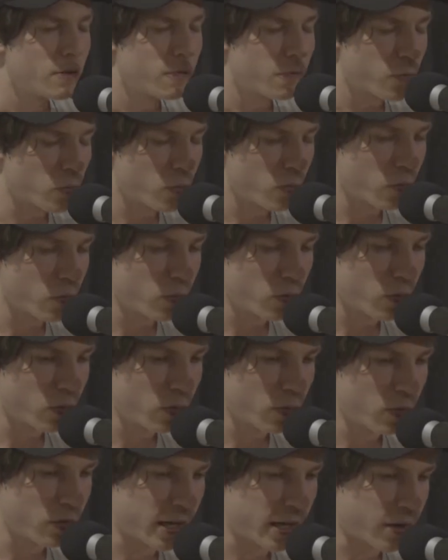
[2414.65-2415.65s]

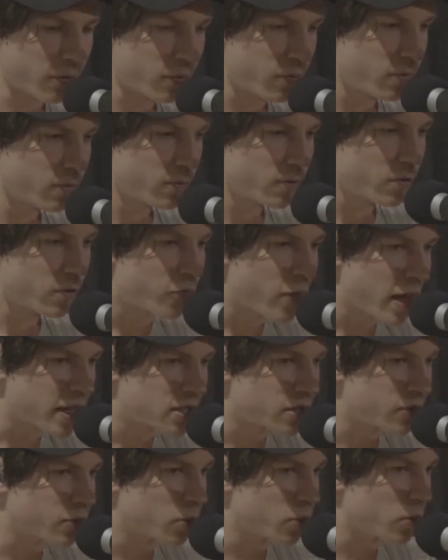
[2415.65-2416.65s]
For like a
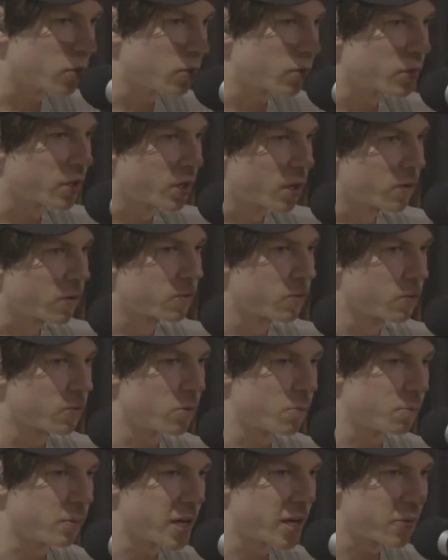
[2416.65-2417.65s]
festival,
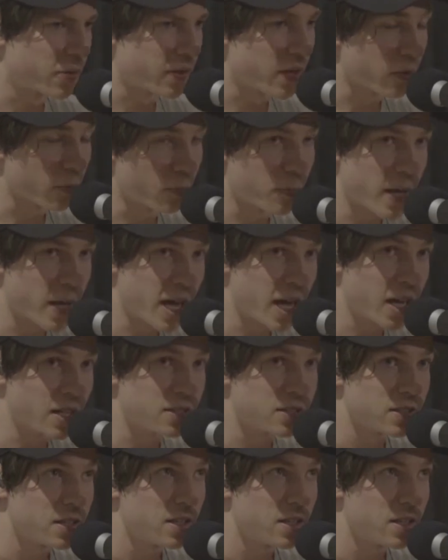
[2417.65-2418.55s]
we'll play with other bands,